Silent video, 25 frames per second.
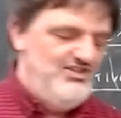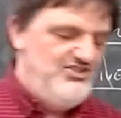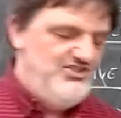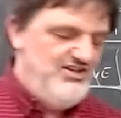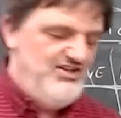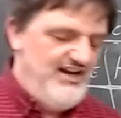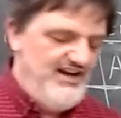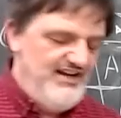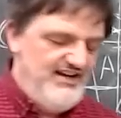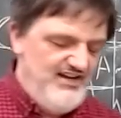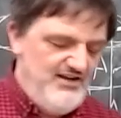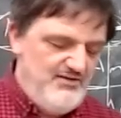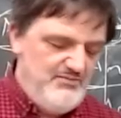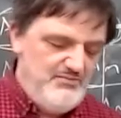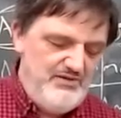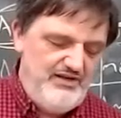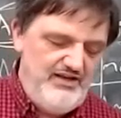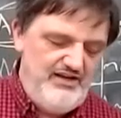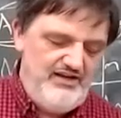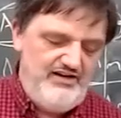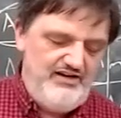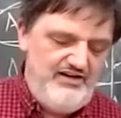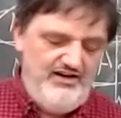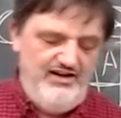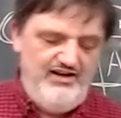China.
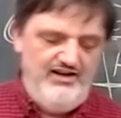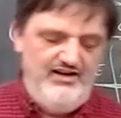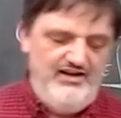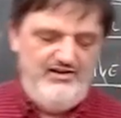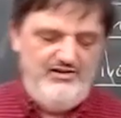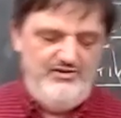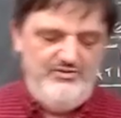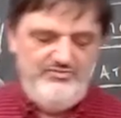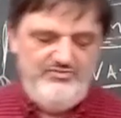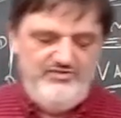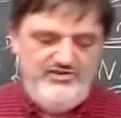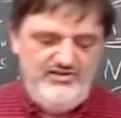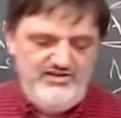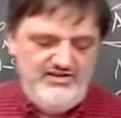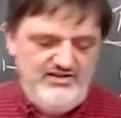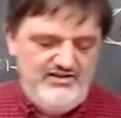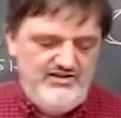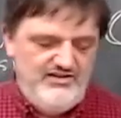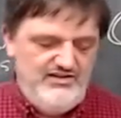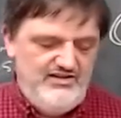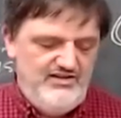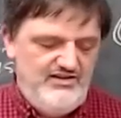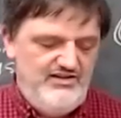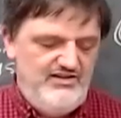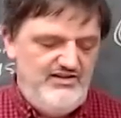But um,
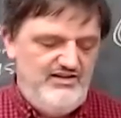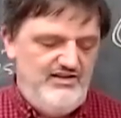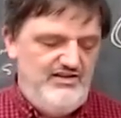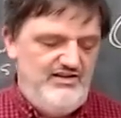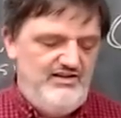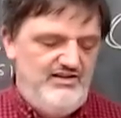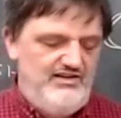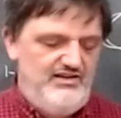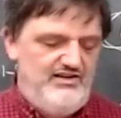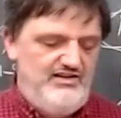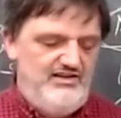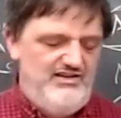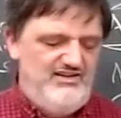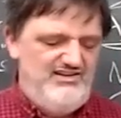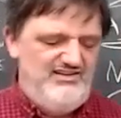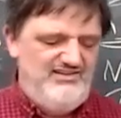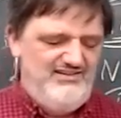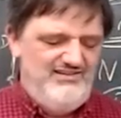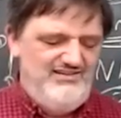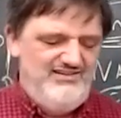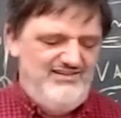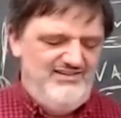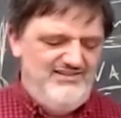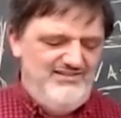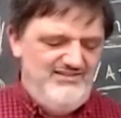uh,
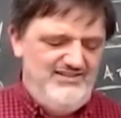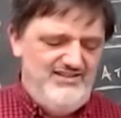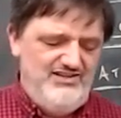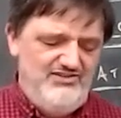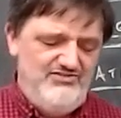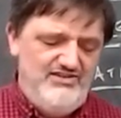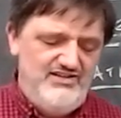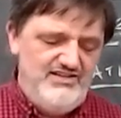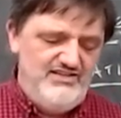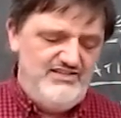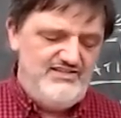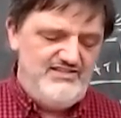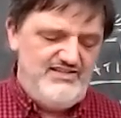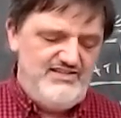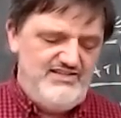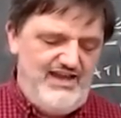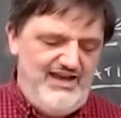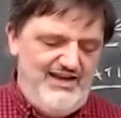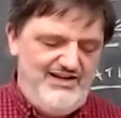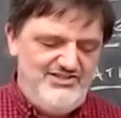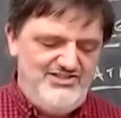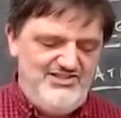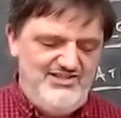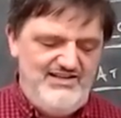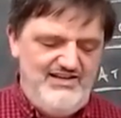there is
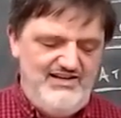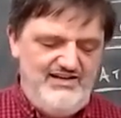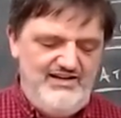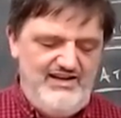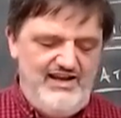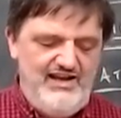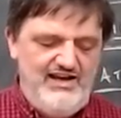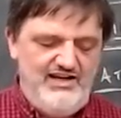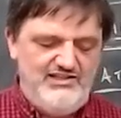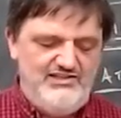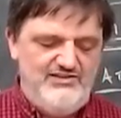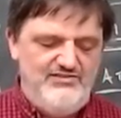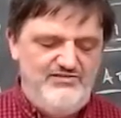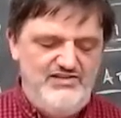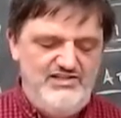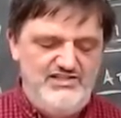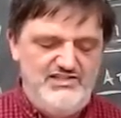actually an active